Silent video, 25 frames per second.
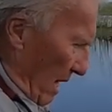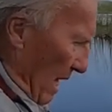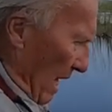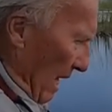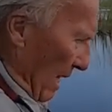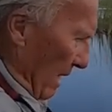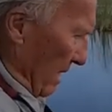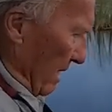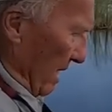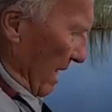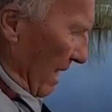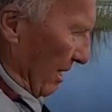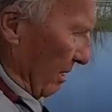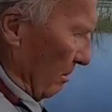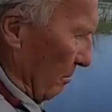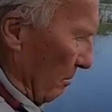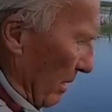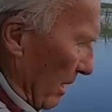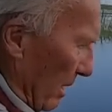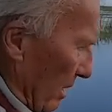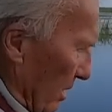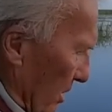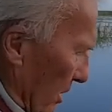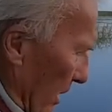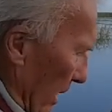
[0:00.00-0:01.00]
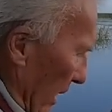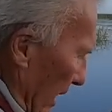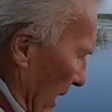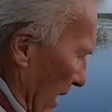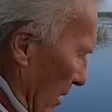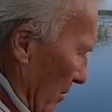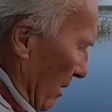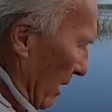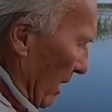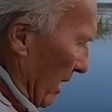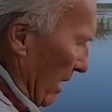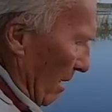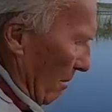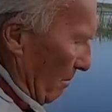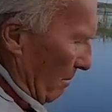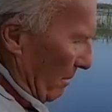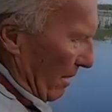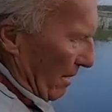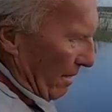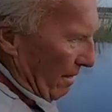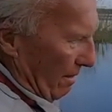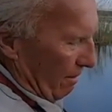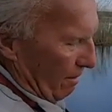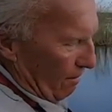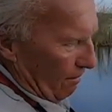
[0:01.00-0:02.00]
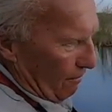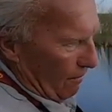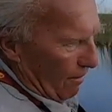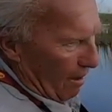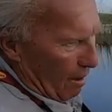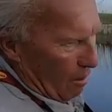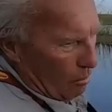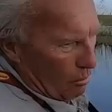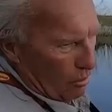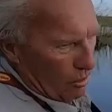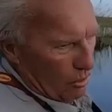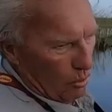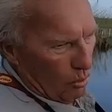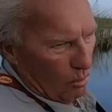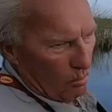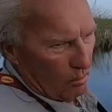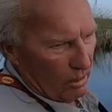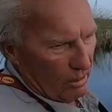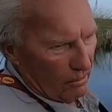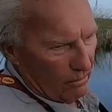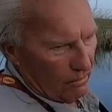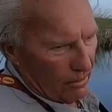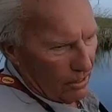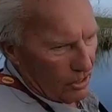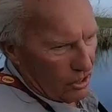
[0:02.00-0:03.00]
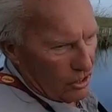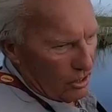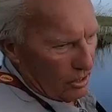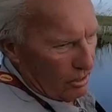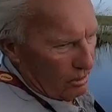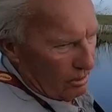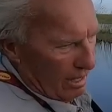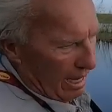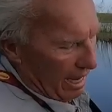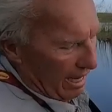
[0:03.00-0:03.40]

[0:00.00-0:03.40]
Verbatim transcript: It's not the best thing. I mean, if I were normally fishing,